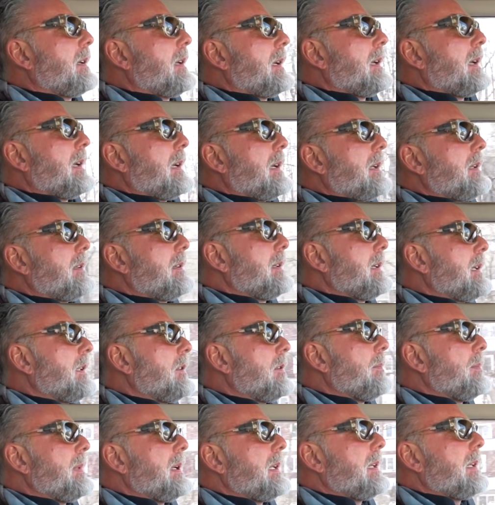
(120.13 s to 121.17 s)
And in
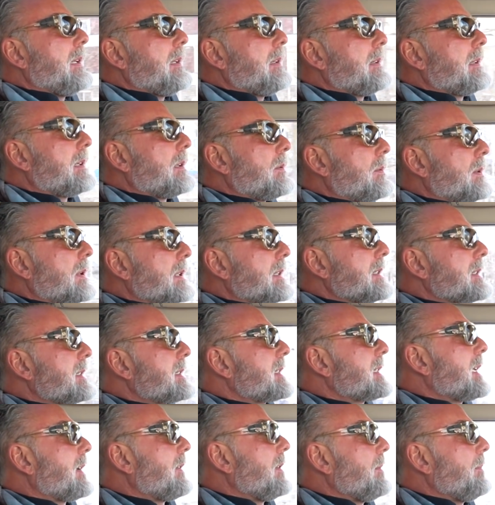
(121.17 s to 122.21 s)
the meeting there was
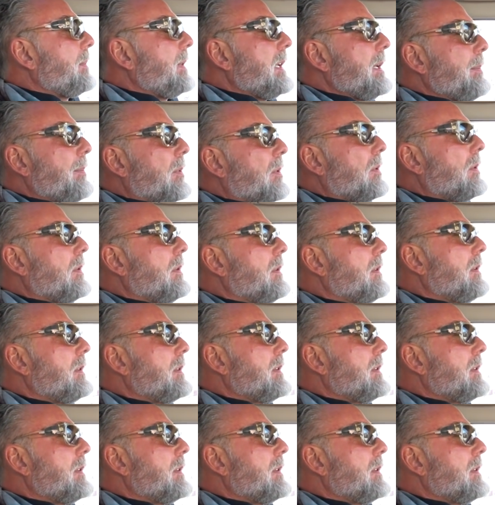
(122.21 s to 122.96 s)
7 people,